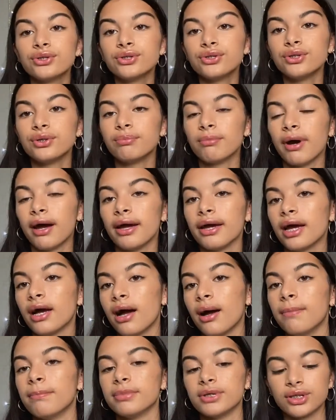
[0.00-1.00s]
do my
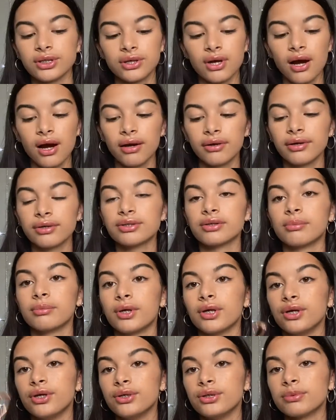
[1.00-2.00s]
mascara, so I'm
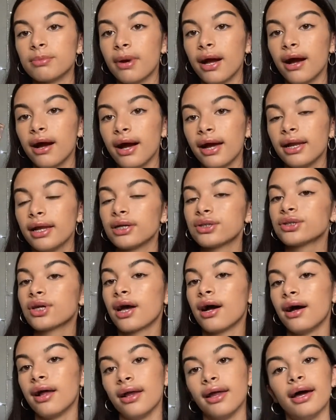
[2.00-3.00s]
going to use my eyelash
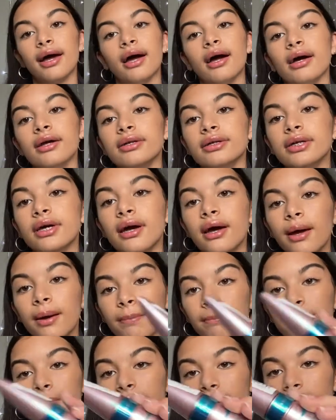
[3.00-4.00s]
curler and
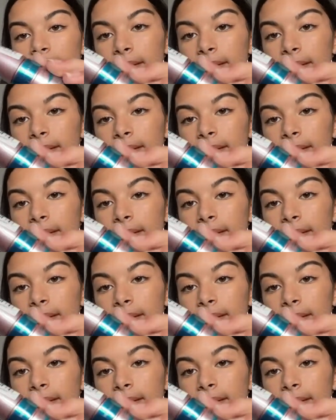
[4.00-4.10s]
my